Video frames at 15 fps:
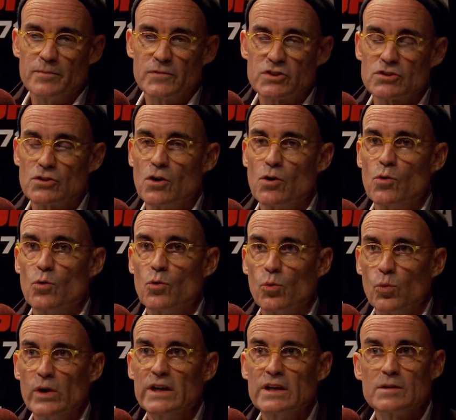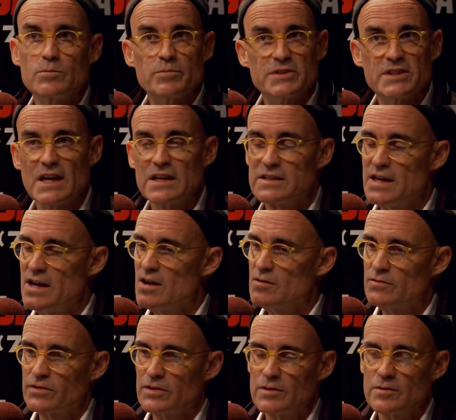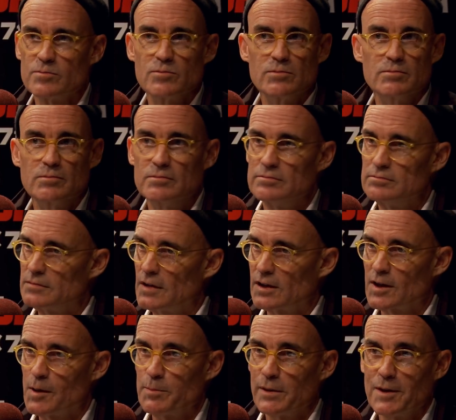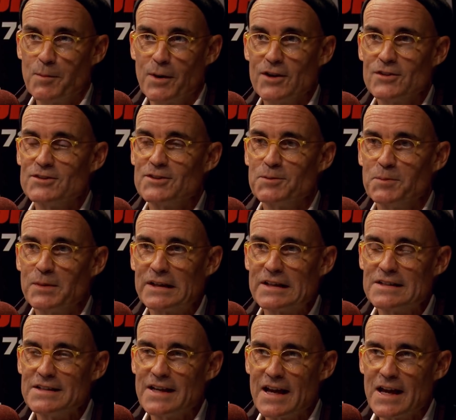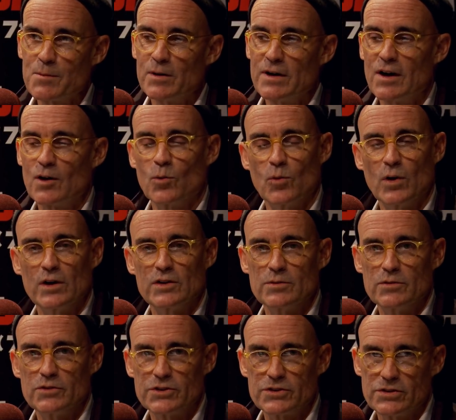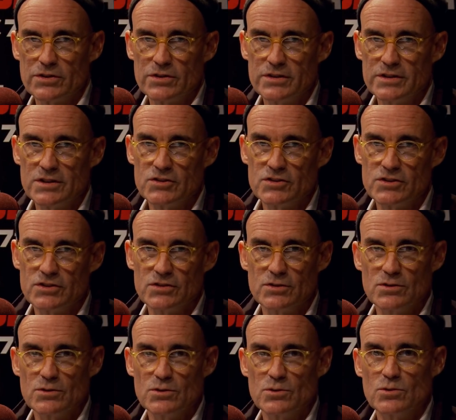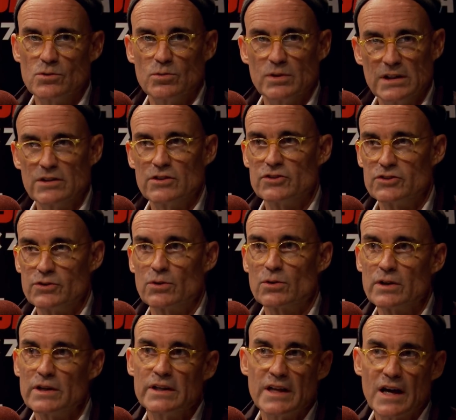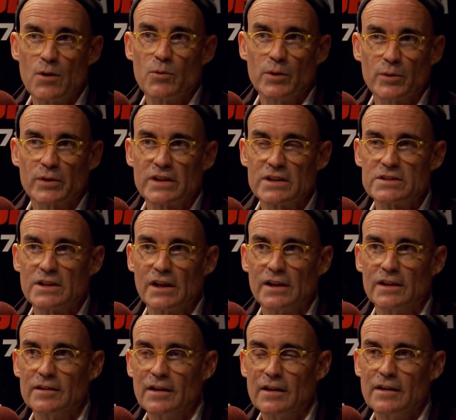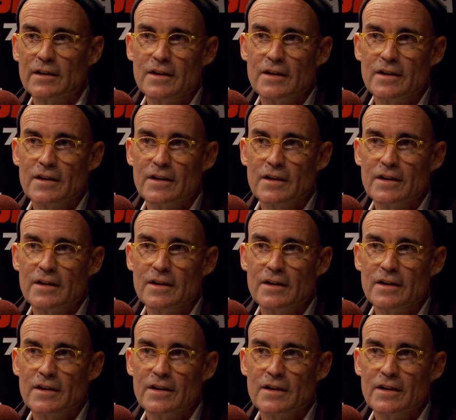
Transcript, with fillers: So we sat down for a couple of months and began to hammer out what turned into really the story and how we were going to tell it.